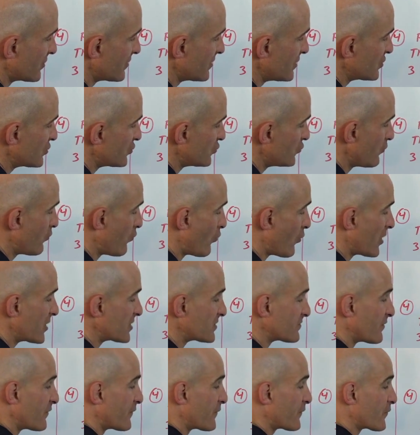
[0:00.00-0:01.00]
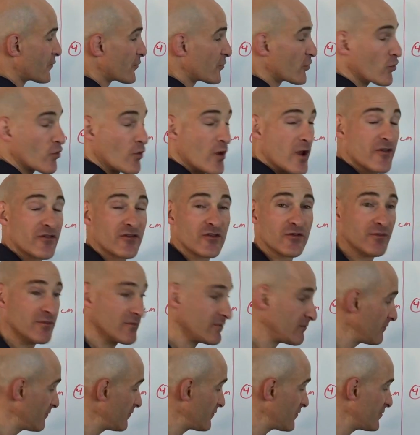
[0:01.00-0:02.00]
to these two points, but further away from,
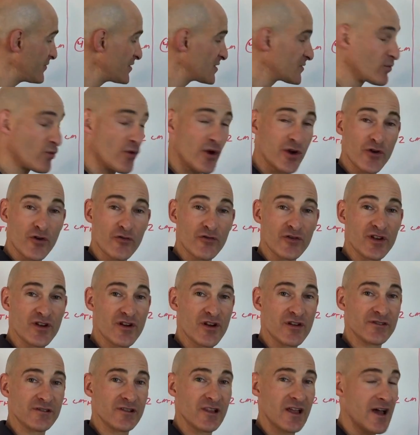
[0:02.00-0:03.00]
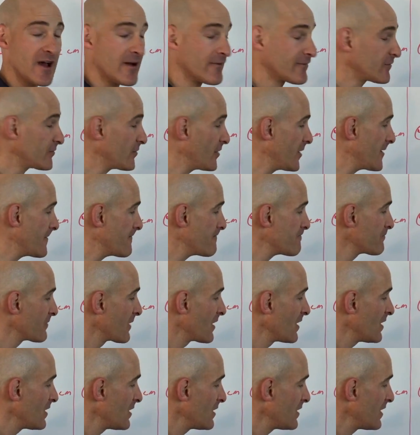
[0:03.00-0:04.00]
from this point over here on the left, right?
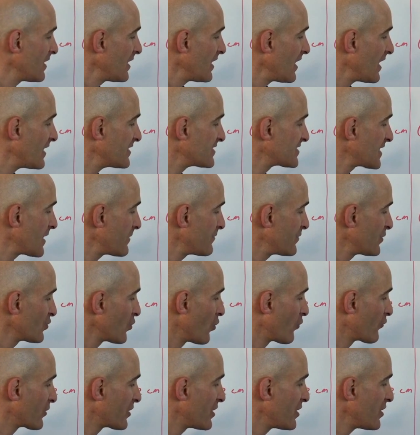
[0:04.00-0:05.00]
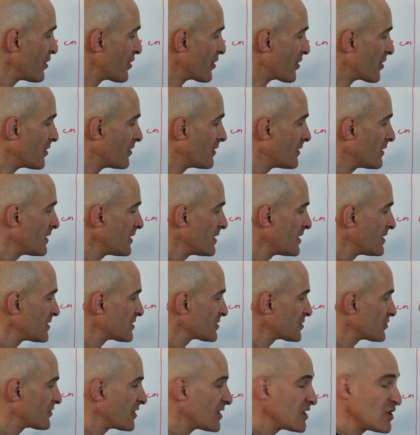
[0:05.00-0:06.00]
And same thing over here.
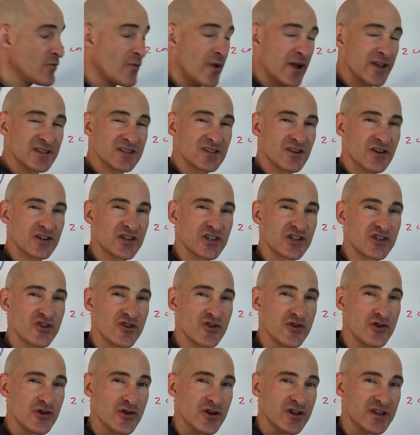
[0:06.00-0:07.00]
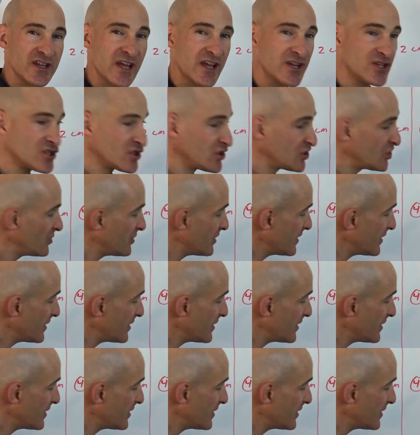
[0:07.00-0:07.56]
So then you might start to turn your attention to